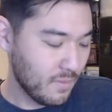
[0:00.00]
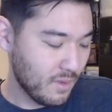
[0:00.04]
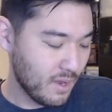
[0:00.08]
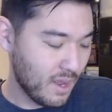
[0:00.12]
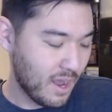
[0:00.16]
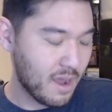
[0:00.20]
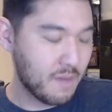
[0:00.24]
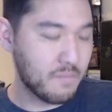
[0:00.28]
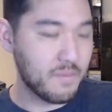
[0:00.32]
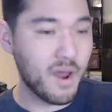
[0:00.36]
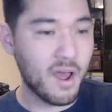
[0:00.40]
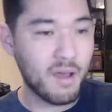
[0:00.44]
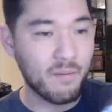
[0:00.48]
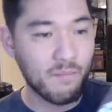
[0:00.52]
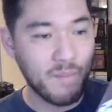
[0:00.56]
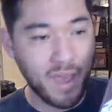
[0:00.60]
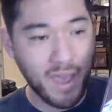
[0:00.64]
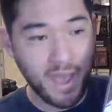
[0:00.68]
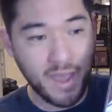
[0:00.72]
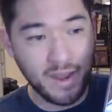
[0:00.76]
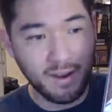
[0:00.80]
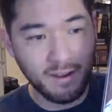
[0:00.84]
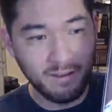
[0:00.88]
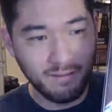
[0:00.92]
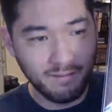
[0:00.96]
I'm not
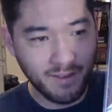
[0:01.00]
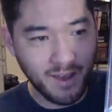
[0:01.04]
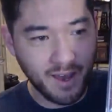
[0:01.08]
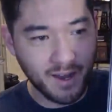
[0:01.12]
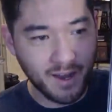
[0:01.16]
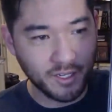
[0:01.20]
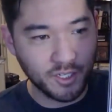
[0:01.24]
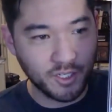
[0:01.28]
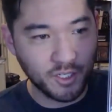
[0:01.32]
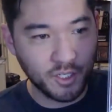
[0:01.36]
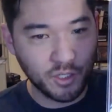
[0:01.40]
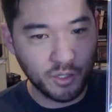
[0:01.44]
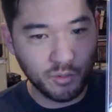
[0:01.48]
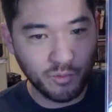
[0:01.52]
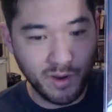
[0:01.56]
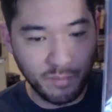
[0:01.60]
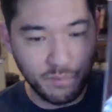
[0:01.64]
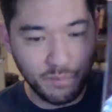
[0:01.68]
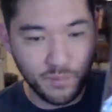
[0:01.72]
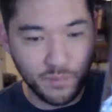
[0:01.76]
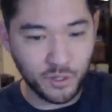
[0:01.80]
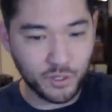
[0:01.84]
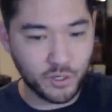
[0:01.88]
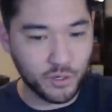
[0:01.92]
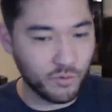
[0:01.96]
mad. Got a sweet
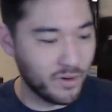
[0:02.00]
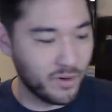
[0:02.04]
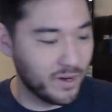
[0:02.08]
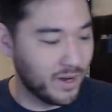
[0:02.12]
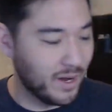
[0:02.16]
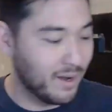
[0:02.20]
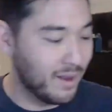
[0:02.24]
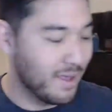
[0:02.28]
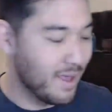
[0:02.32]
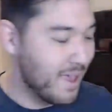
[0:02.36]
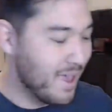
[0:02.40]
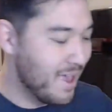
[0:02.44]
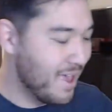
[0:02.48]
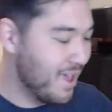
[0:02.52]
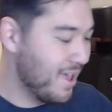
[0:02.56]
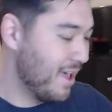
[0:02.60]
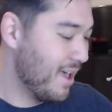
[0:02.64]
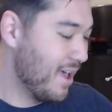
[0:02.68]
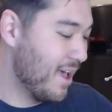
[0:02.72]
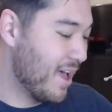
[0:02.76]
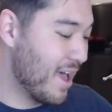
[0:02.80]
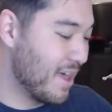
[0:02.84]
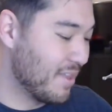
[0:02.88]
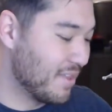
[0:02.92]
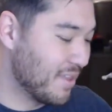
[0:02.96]
book to read.
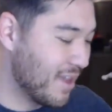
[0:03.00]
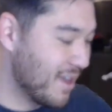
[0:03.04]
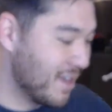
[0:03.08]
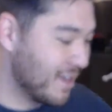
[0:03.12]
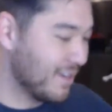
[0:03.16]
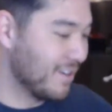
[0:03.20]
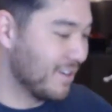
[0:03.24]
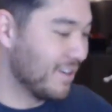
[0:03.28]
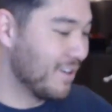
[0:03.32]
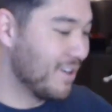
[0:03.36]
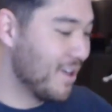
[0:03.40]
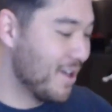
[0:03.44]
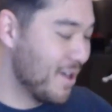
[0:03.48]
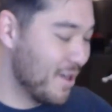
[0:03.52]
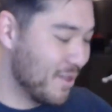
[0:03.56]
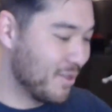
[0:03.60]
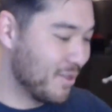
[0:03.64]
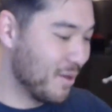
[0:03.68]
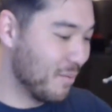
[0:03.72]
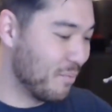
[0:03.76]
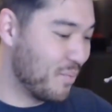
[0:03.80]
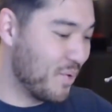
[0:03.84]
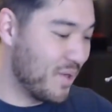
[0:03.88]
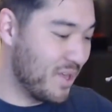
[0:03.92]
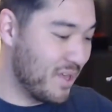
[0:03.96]
And then
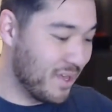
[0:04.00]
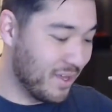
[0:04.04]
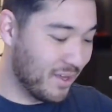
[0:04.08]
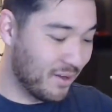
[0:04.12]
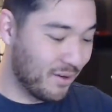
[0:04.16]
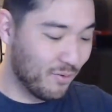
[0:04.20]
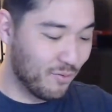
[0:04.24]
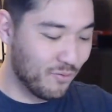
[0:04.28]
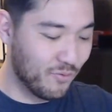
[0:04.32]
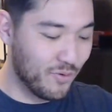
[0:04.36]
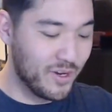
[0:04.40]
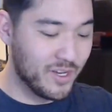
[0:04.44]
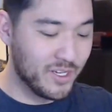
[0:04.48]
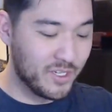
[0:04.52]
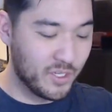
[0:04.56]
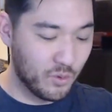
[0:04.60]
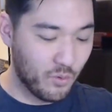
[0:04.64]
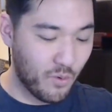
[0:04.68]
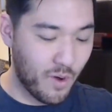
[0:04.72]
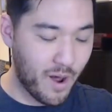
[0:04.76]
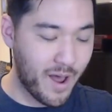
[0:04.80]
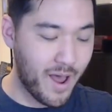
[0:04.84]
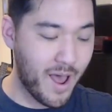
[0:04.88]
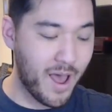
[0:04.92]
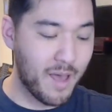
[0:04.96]
the big reason
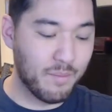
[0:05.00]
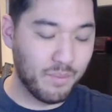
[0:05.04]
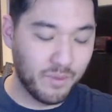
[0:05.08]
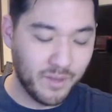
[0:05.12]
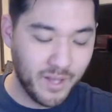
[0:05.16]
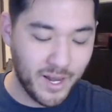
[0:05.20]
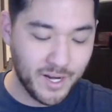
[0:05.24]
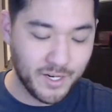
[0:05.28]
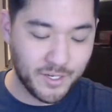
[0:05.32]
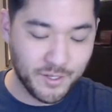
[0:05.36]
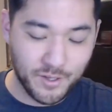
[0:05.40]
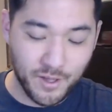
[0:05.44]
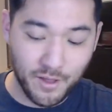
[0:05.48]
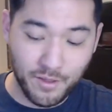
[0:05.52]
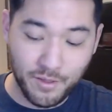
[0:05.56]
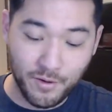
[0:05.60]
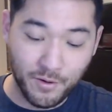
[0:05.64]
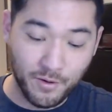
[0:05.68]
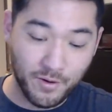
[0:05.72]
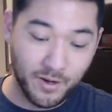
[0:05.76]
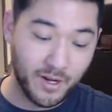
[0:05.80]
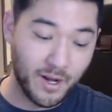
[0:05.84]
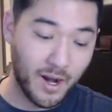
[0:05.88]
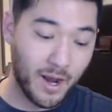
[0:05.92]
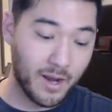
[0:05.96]
why I pledged the
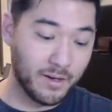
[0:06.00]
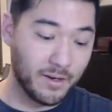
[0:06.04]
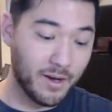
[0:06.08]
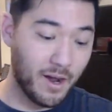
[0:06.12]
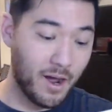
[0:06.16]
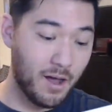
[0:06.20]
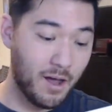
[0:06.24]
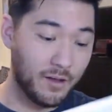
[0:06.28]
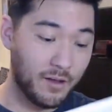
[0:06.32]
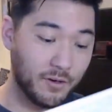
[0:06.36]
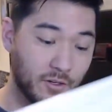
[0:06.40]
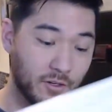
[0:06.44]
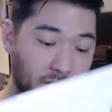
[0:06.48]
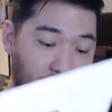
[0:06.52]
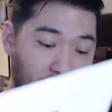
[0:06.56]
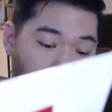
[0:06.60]
$39